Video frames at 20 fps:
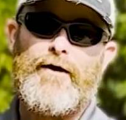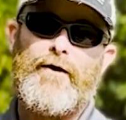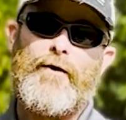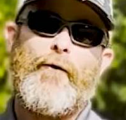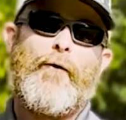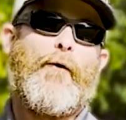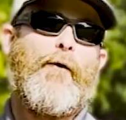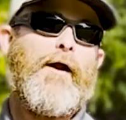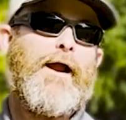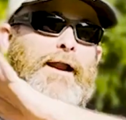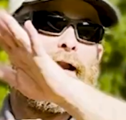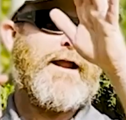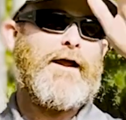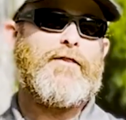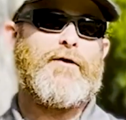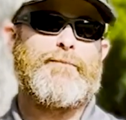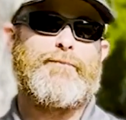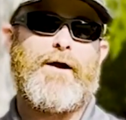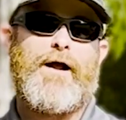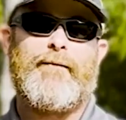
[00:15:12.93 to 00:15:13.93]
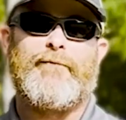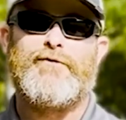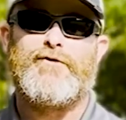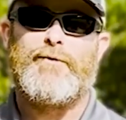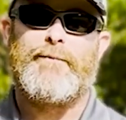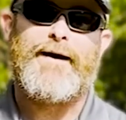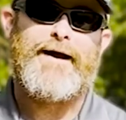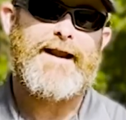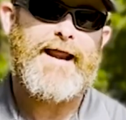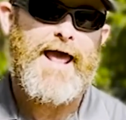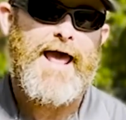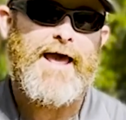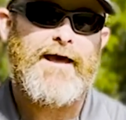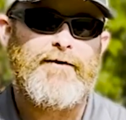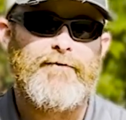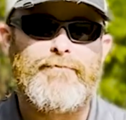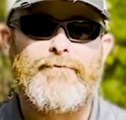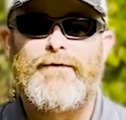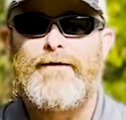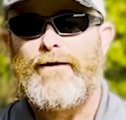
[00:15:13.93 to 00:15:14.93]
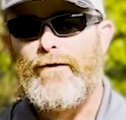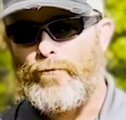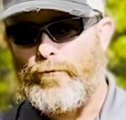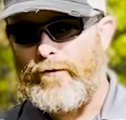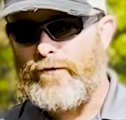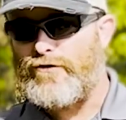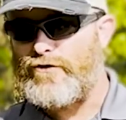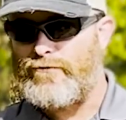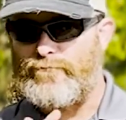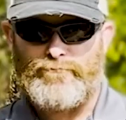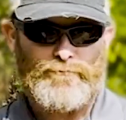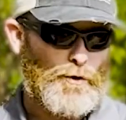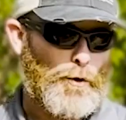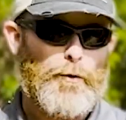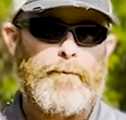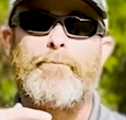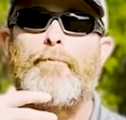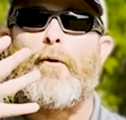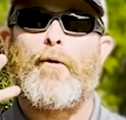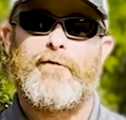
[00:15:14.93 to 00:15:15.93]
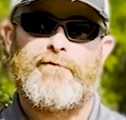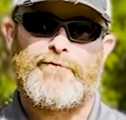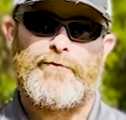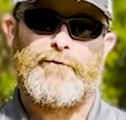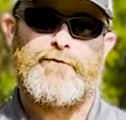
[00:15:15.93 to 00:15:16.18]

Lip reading: or any other problems you might have with your personal